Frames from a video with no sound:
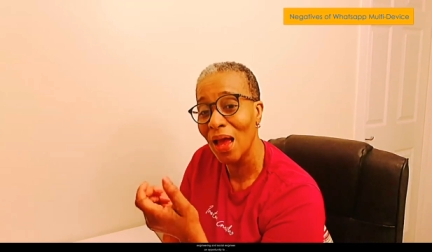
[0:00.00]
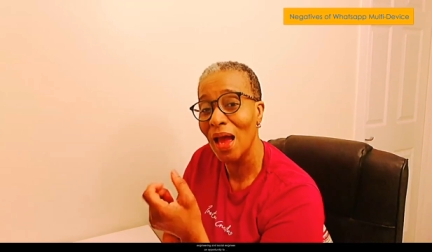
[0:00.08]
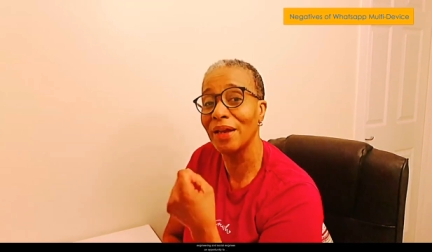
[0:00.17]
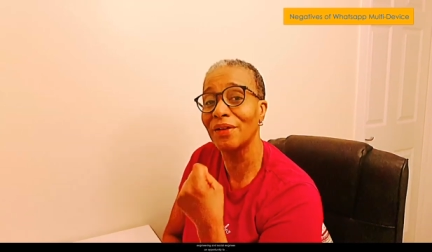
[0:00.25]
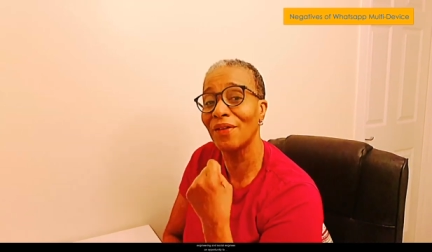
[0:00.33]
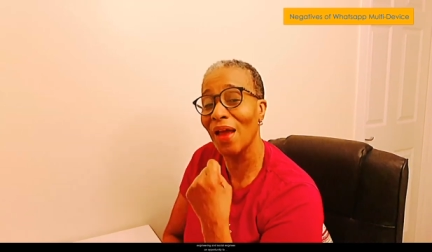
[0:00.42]

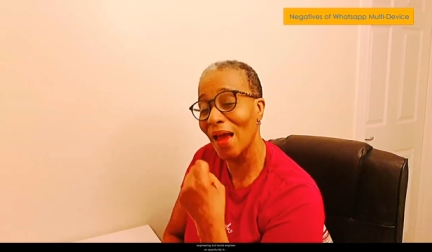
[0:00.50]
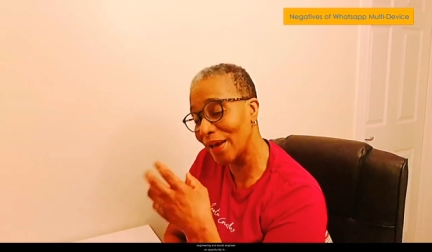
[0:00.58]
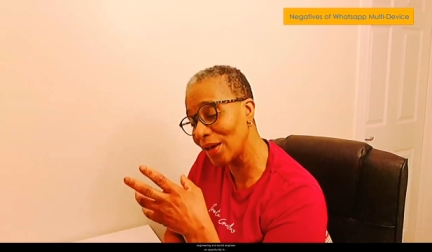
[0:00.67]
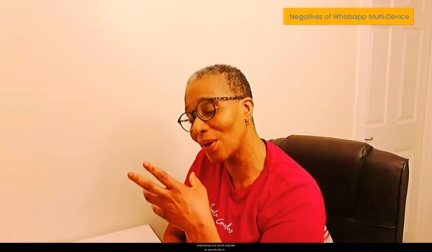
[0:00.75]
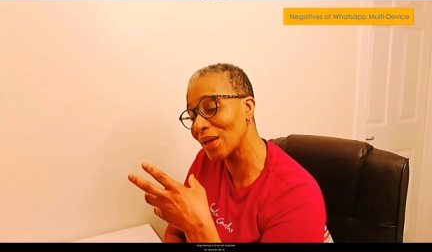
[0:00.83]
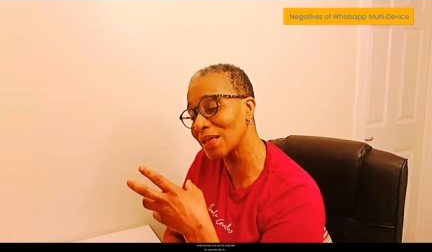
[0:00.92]
And if
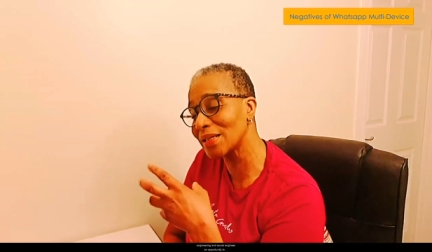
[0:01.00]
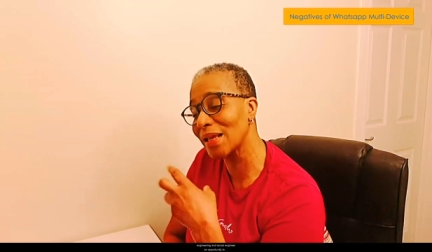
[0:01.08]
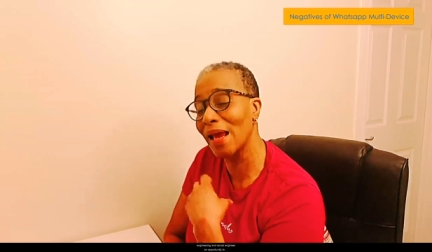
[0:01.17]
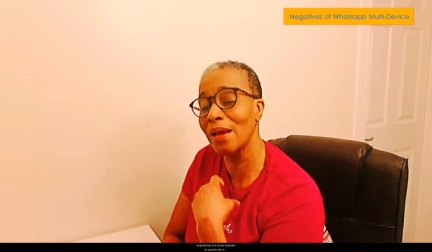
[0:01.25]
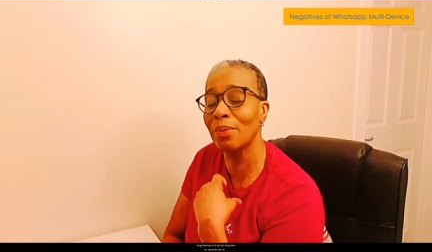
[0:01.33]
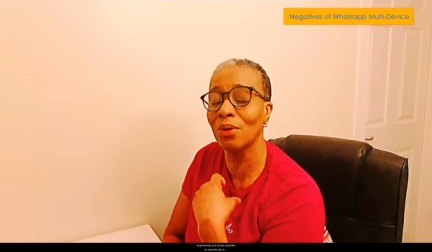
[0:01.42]
anyone is
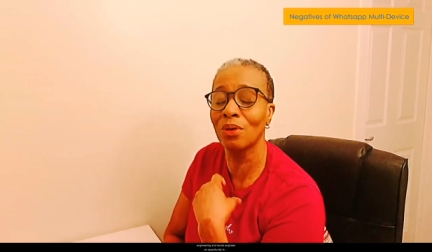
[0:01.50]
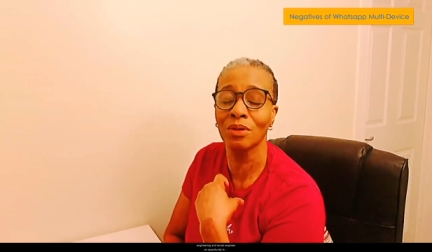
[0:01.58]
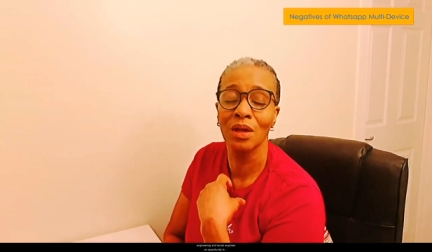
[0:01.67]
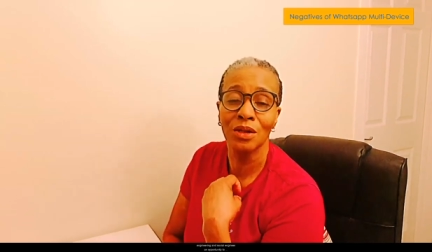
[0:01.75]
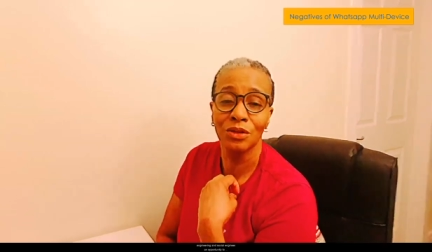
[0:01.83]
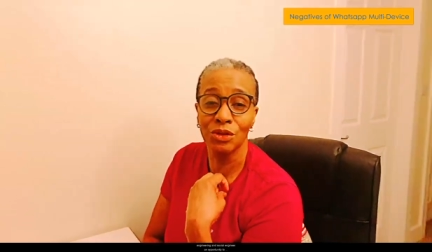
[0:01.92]
able
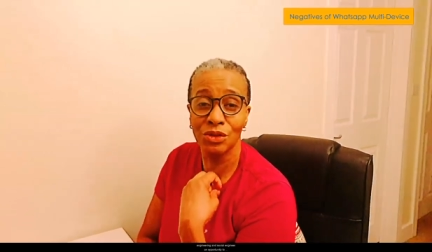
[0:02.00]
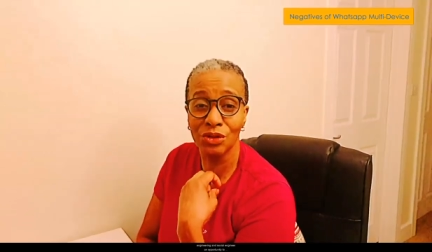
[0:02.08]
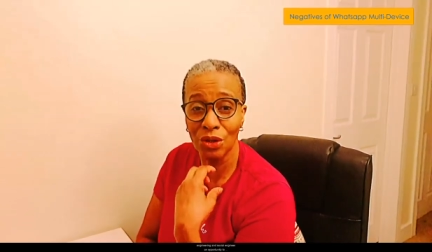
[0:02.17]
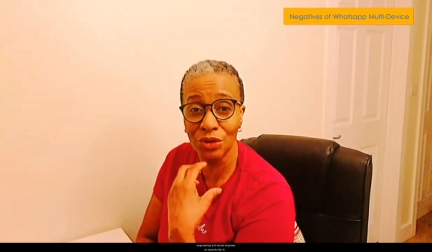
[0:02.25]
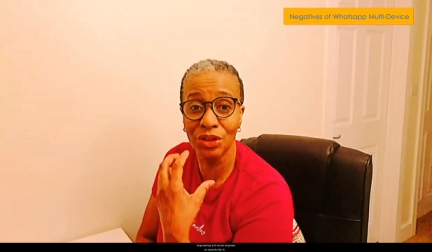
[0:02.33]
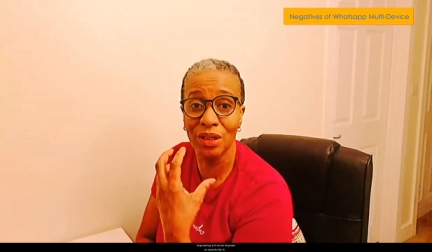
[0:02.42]
to
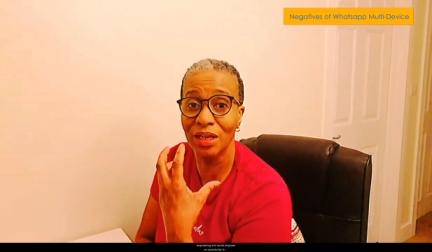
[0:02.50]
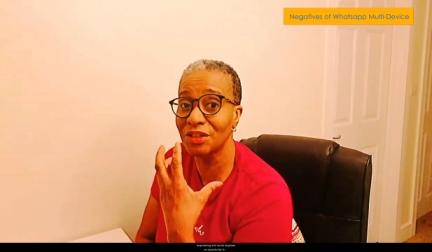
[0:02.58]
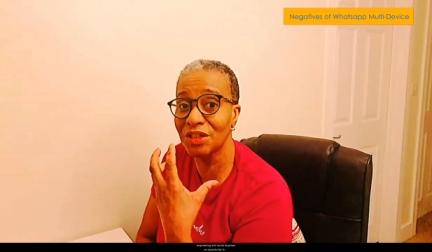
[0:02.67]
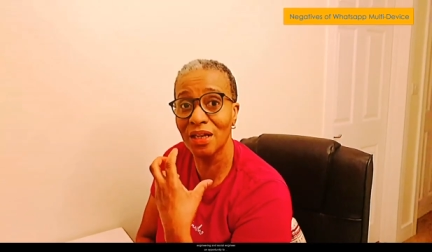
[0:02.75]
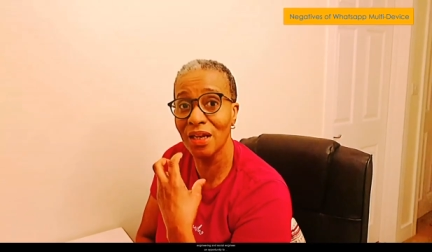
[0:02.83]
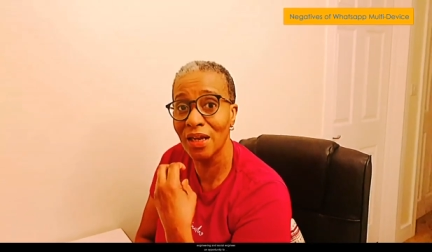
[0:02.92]
social
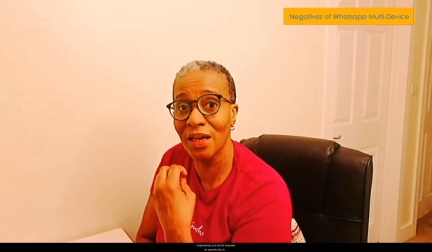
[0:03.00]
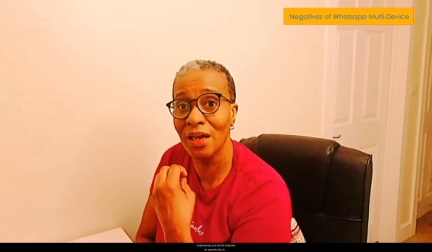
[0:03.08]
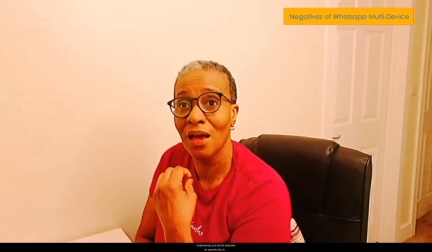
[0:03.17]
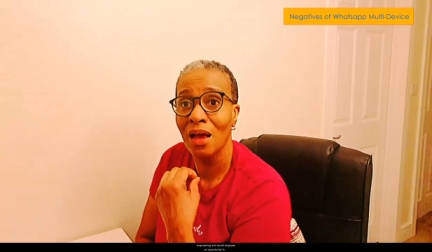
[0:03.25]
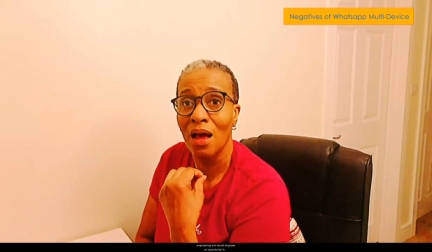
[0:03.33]
engineer